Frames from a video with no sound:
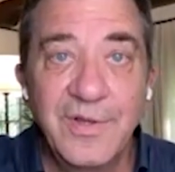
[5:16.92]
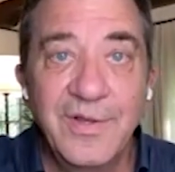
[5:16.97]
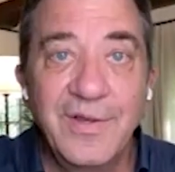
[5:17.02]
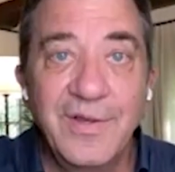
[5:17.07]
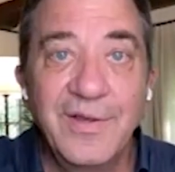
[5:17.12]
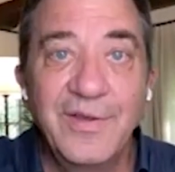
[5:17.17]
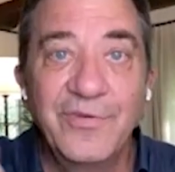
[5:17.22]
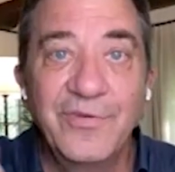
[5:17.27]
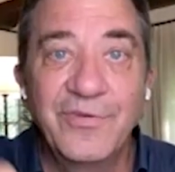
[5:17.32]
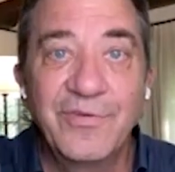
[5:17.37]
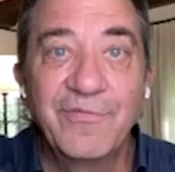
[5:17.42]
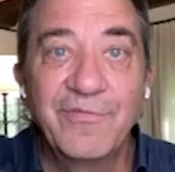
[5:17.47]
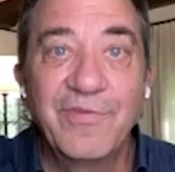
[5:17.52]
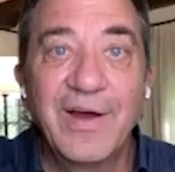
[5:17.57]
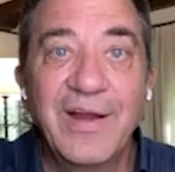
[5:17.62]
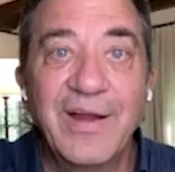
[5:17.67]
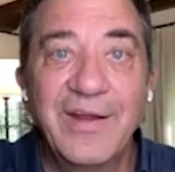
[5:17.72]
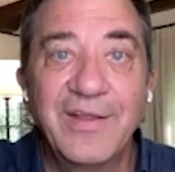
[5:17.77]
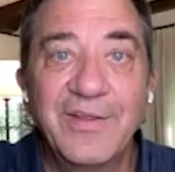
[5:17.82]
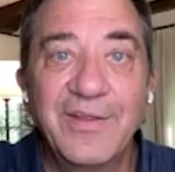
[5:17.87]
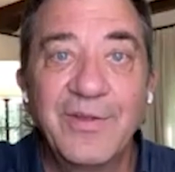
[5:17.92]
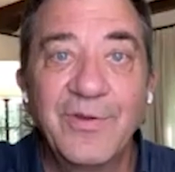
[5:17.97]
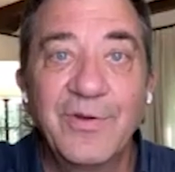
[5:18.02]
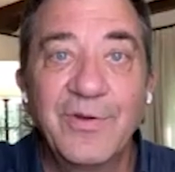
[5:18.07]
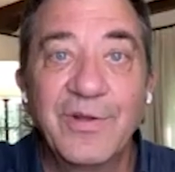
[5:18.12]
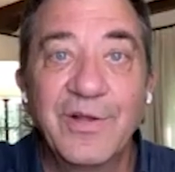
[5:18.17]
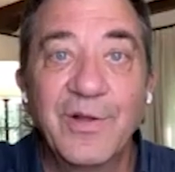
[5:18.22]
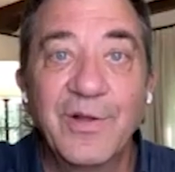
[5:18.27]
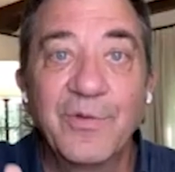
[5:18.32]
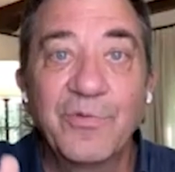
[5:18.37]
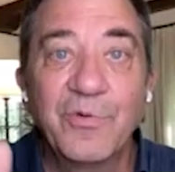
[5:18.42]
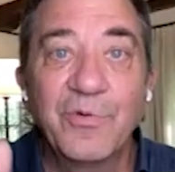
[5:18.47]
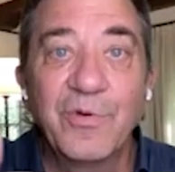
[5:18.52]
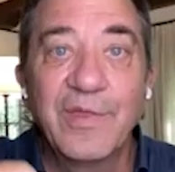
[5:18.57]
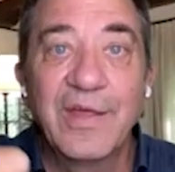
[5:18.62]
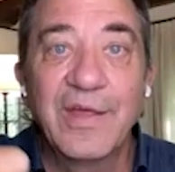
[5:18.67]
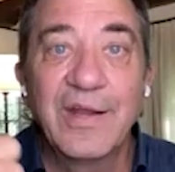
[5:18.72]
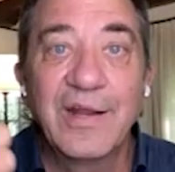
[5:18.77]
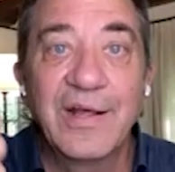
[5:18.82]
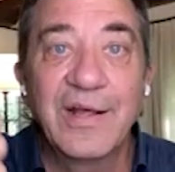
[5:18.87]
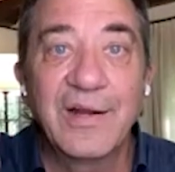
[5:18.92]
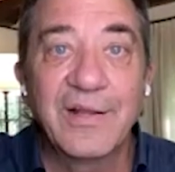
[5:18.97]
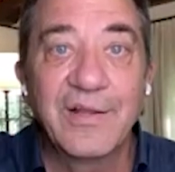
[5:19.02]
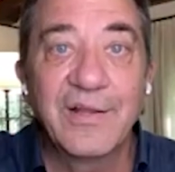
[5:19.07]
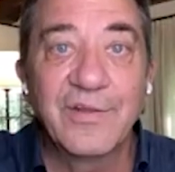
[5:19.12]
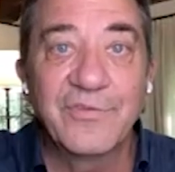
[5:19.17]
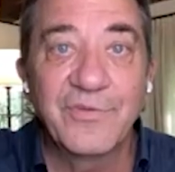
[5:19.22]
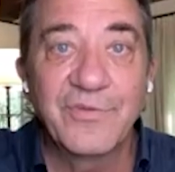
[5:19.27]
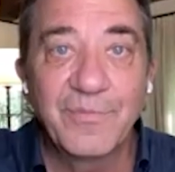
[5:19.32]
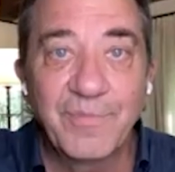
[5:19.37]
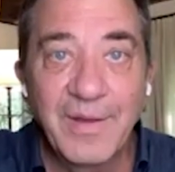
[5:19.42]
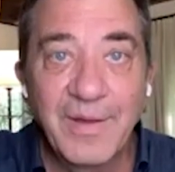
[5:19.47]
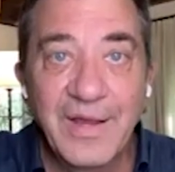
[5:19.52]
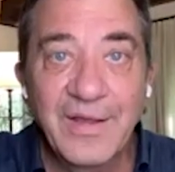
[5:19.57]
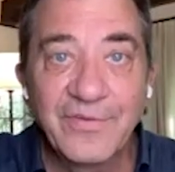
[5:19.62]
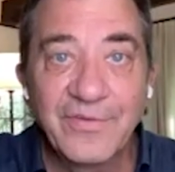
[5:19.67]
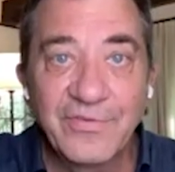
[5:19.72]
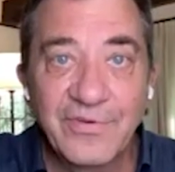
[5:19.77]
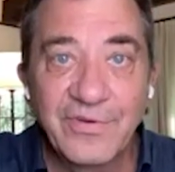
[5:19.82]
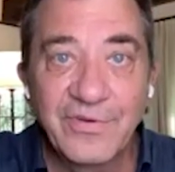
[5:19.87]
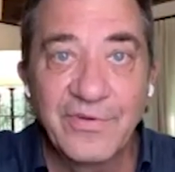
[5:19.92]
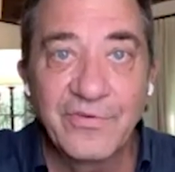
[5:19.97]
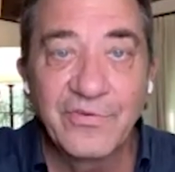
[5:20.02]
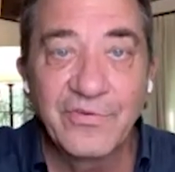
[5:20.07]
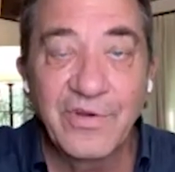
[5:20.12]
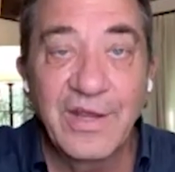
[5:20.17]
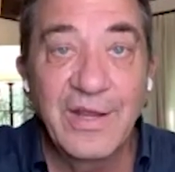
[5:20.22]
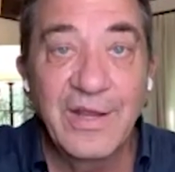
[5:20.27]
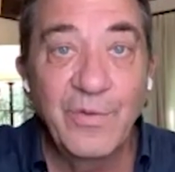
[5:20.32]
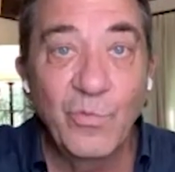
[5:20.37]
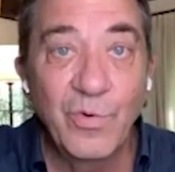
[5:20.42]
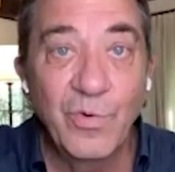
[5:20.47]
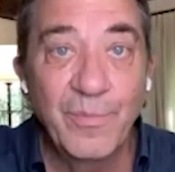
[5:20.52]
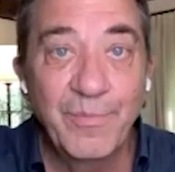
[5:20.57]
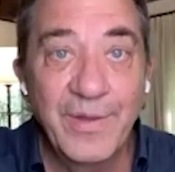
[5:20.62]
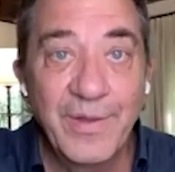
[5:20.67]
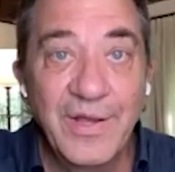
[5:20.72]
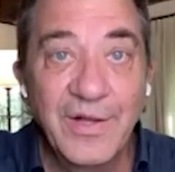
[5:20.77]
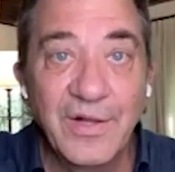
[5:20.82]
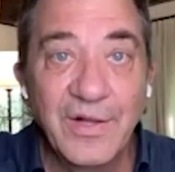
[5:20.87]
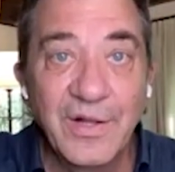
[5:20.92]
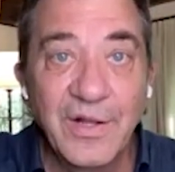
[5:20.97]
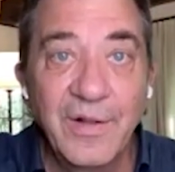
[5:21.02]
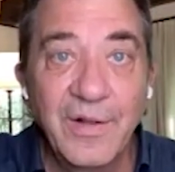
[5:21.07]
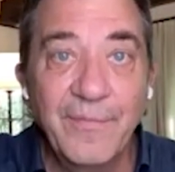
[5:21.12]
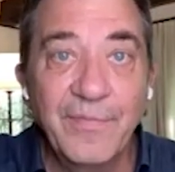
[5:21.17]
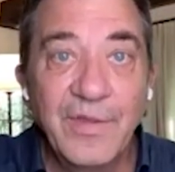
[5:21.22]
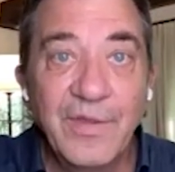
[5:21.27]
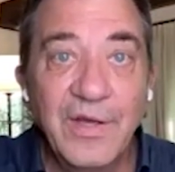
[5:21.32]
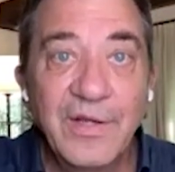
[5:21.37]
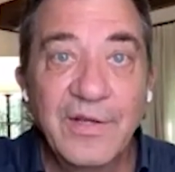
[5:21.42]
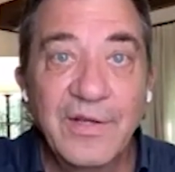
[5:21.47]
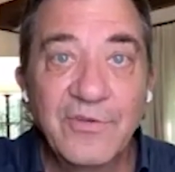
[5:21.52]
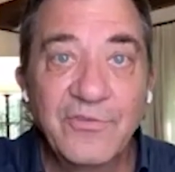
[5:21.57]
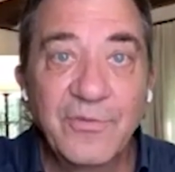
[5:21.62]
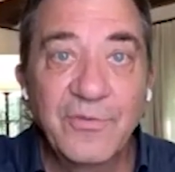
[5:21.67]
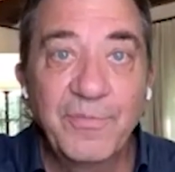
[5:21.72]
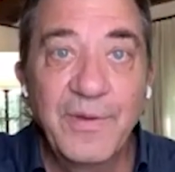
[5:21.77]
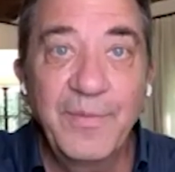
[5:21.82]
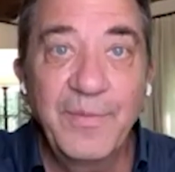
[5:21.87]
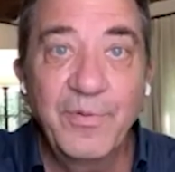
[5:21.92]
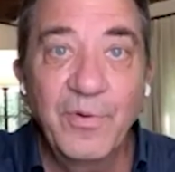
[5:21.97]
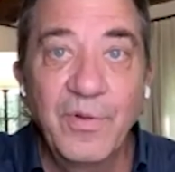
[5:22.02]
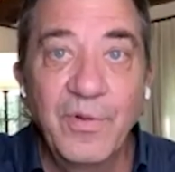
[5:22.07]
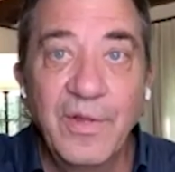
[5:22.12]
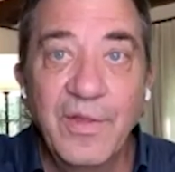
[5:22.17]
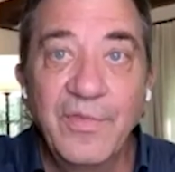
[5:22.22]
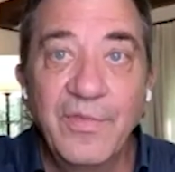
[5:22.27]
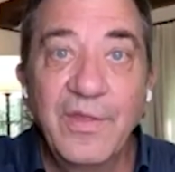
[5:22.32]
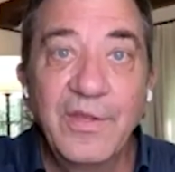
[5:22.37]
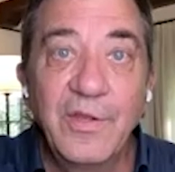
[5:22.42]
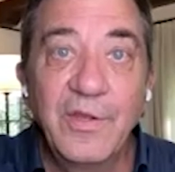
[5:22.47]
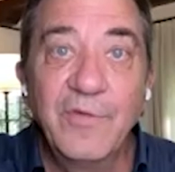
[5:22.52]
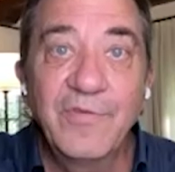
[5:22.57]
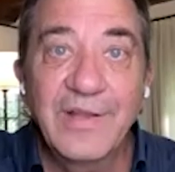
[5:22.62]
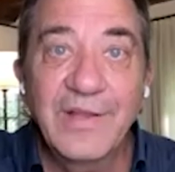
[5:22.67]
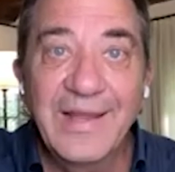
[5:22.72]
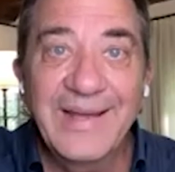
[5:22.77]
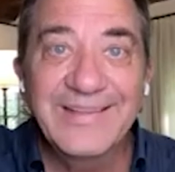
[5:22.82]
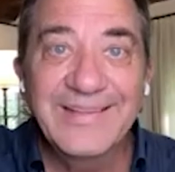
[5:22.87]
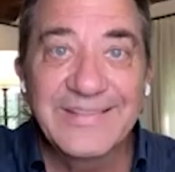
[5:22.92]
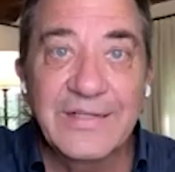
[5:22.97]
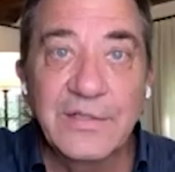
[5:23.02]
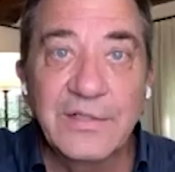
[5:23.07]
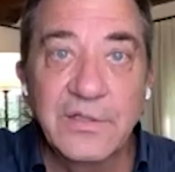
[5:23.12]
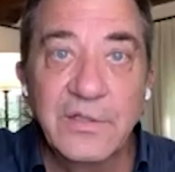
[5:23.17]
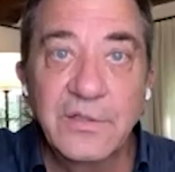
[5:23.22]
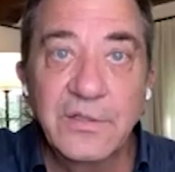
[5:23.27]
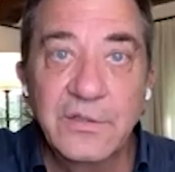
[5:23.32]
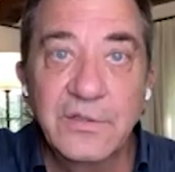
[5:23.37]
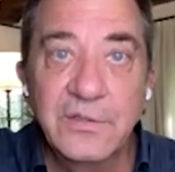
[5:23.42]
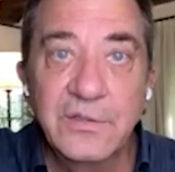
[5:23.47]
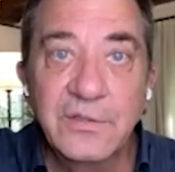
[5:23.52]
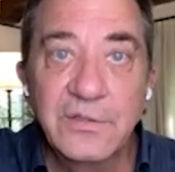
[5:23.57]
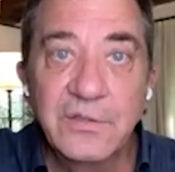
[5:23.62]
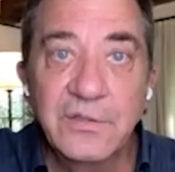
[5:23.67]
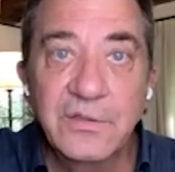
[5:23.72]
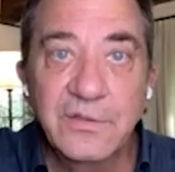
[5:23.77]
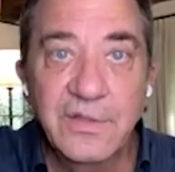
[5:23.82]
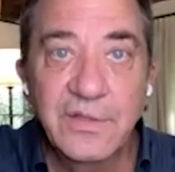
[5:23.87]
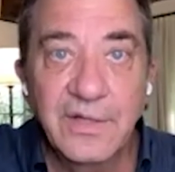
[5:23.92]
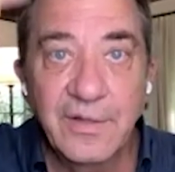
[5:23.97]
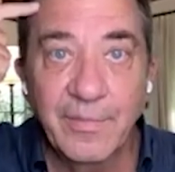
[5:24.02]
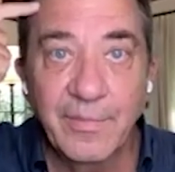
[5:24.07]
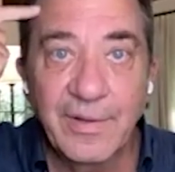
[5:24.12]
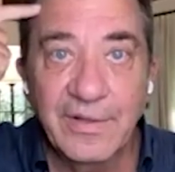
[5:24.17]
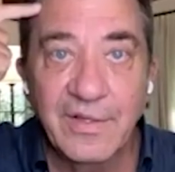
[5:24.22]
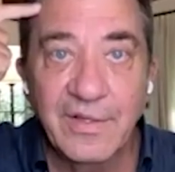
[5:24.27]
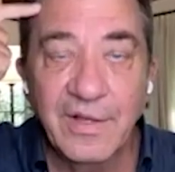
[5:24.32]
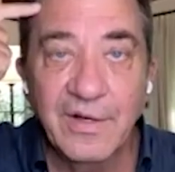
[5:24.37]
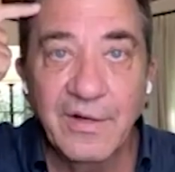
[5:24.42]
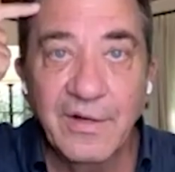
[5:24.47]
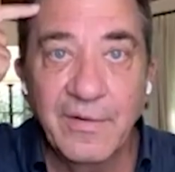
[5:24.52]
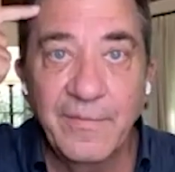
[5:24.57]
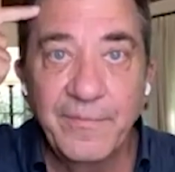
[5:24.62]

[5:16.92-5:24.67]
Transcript: It's inviting you to go through that adolescent passage and rebel against the people that you've elected. Think about that.